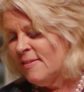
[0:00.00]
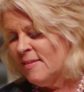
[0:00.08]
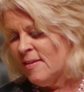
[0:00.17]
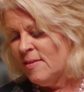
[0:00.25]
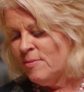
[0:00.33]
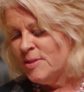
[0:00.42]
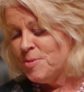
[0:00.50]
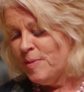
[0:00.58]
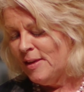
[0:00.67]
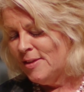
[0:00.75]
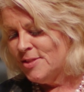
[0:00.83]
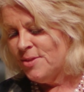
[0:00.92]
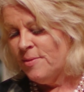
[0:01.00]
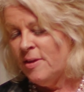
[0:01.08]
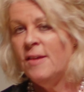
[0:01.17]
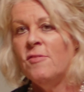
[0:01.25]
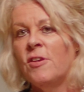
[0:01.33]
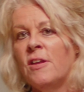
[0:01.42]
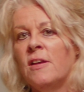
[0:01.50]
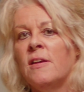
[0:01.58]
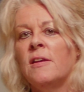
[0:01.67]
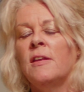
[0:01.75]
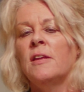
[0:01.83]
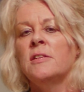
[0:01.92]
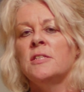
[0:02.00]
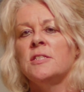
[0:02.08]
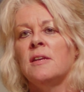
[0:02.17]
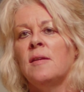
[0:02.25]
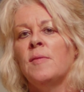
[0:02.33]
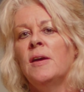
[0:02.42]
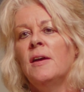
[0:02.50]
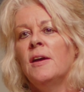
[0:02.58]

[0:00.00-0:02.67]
that I was speaking to earlier on at lunchtime.